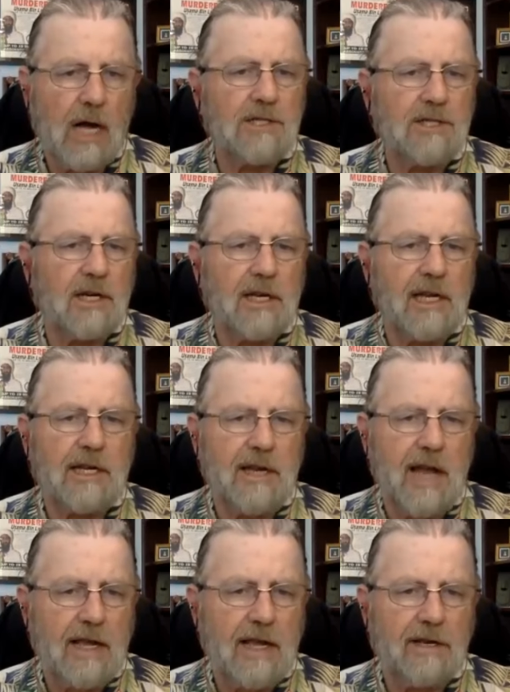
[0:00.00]
constantly
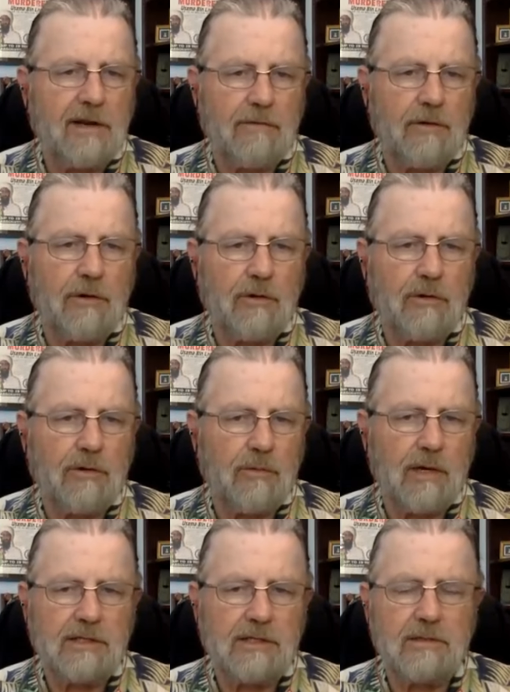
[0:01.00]
attacking it for no
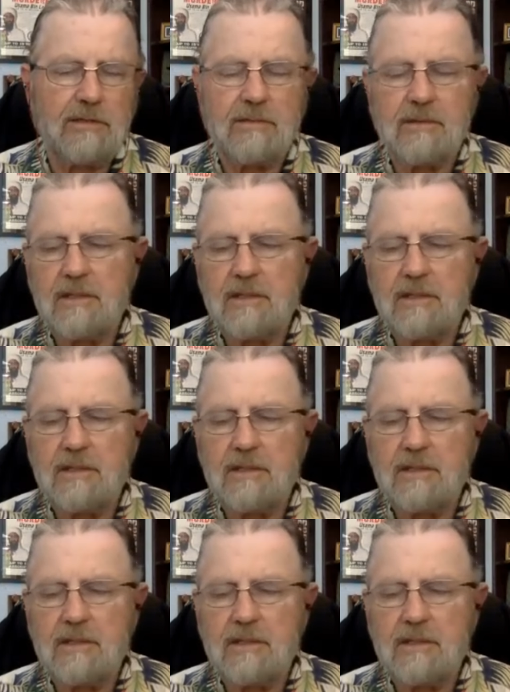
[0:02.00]
good reason.